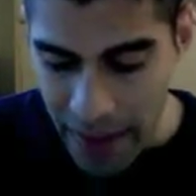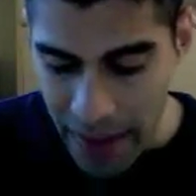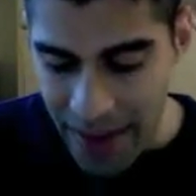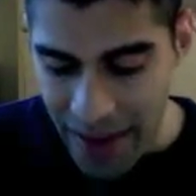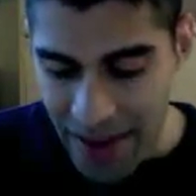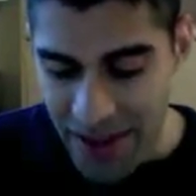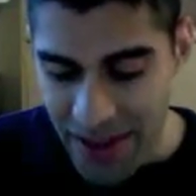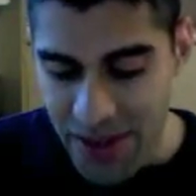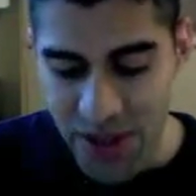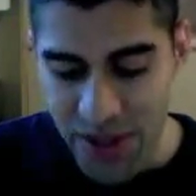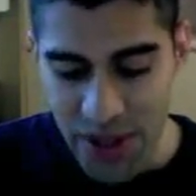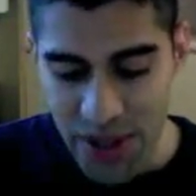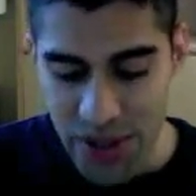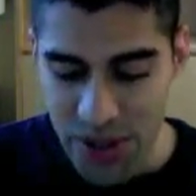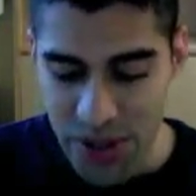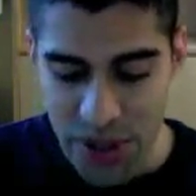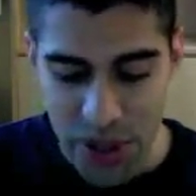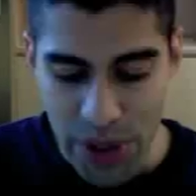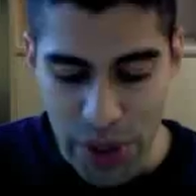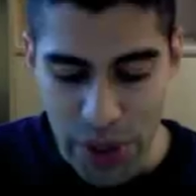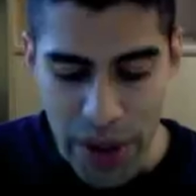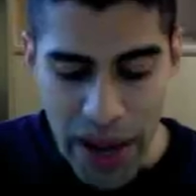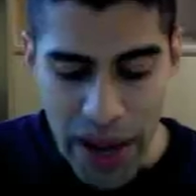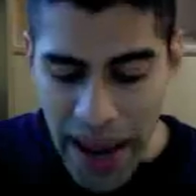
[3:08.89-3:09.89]
He says,
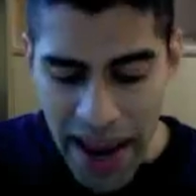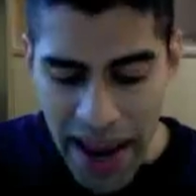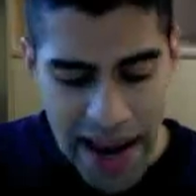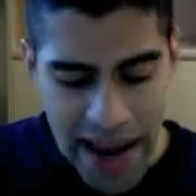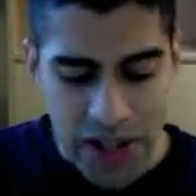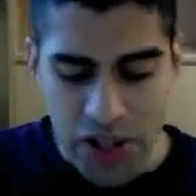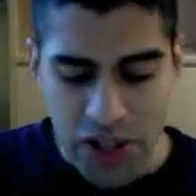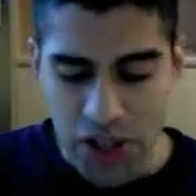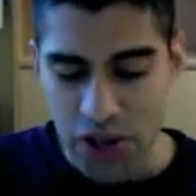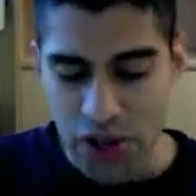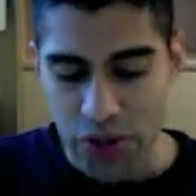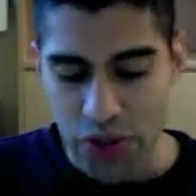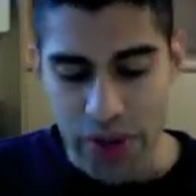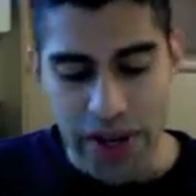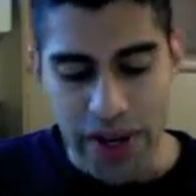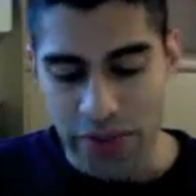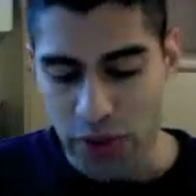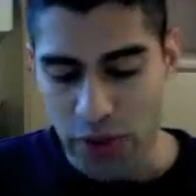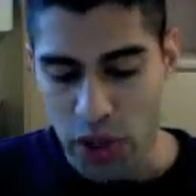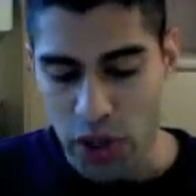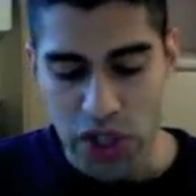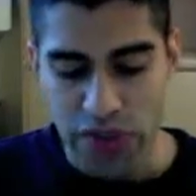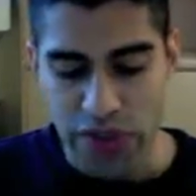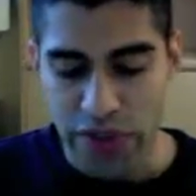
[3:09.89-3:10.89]
ancient Greek
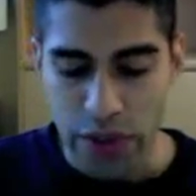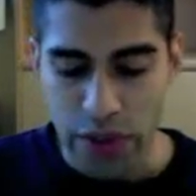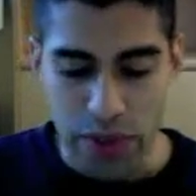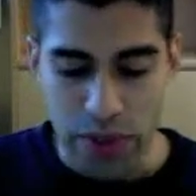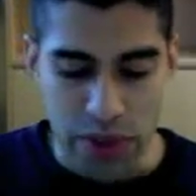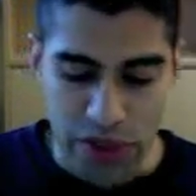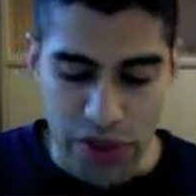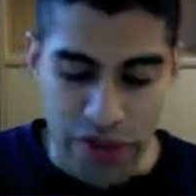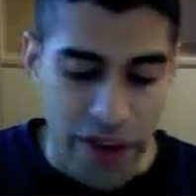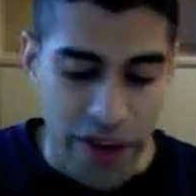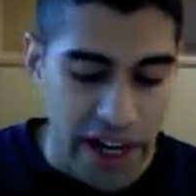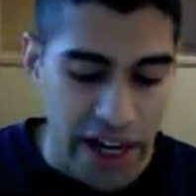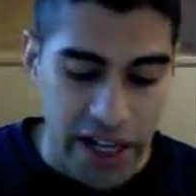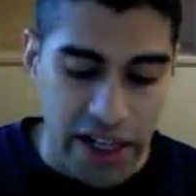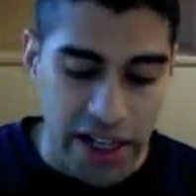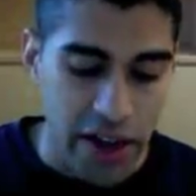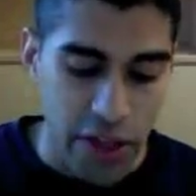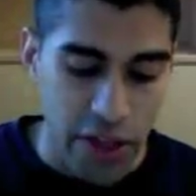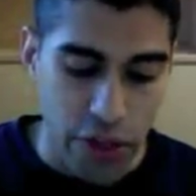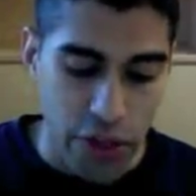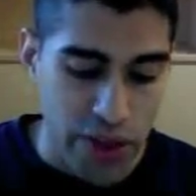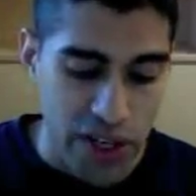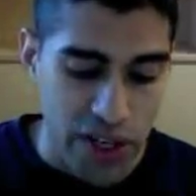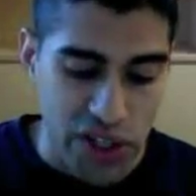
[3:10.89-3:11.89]
philosophy was divided into
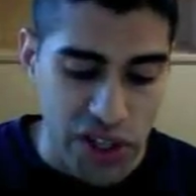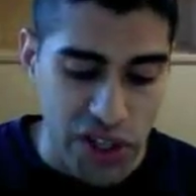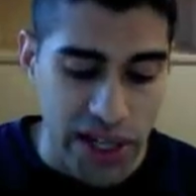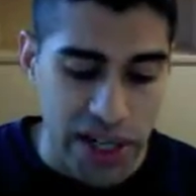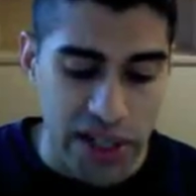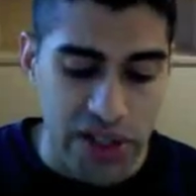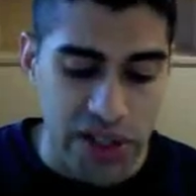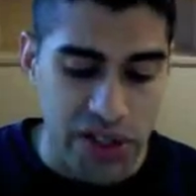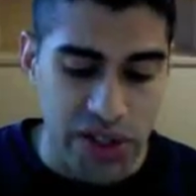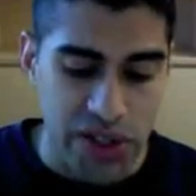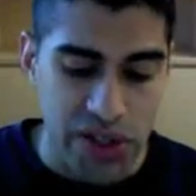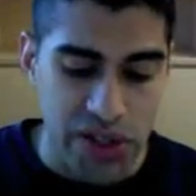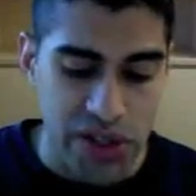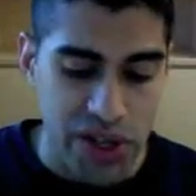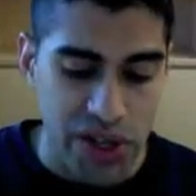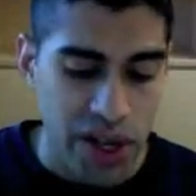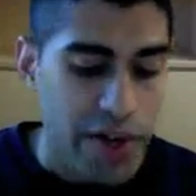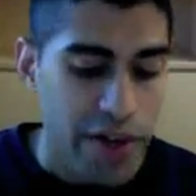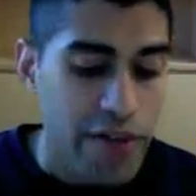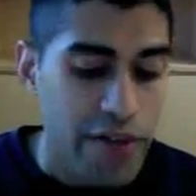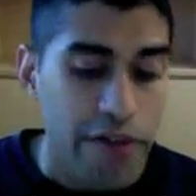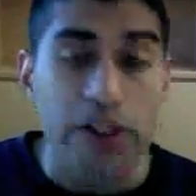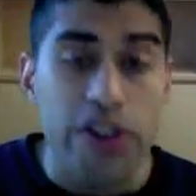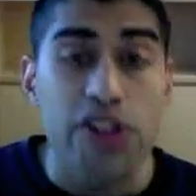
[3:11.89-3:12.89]
three sciences:
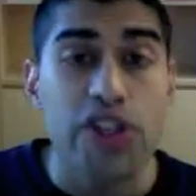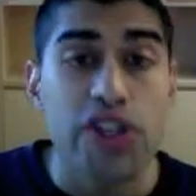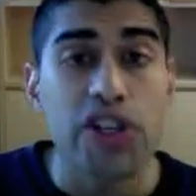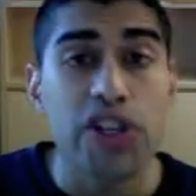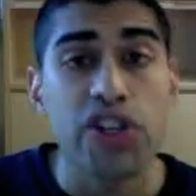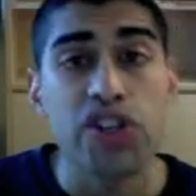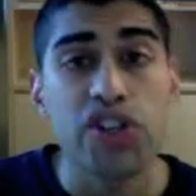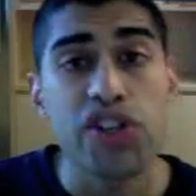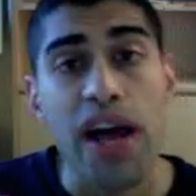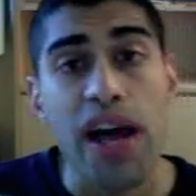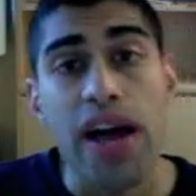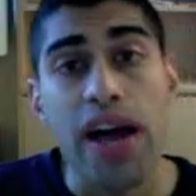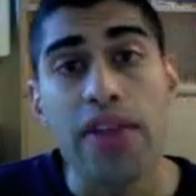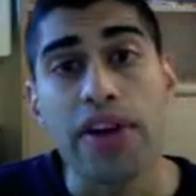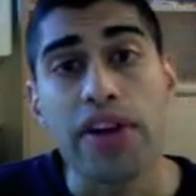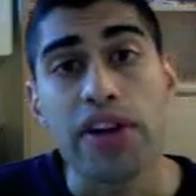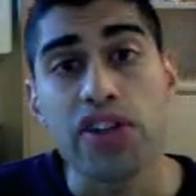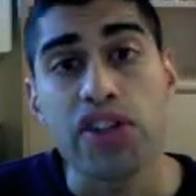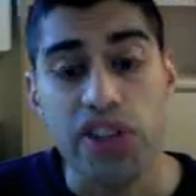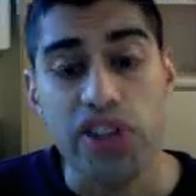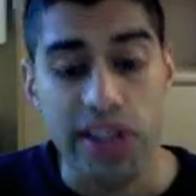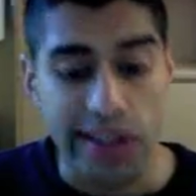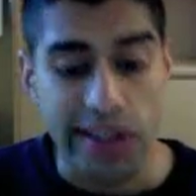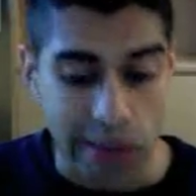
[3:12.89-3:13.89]
physics, ethics,
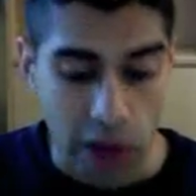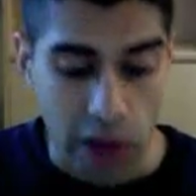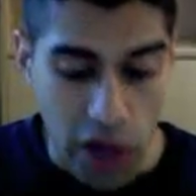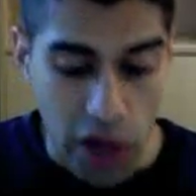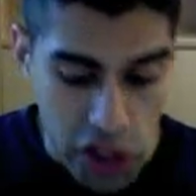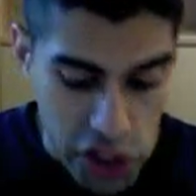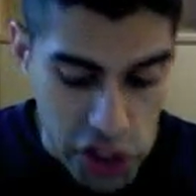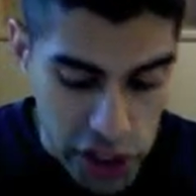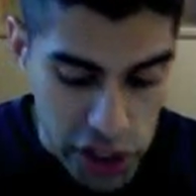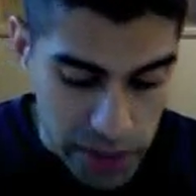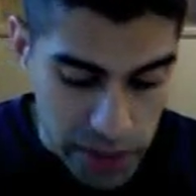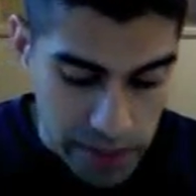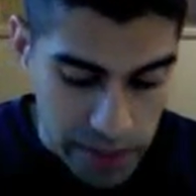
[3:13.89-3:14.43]
and logic.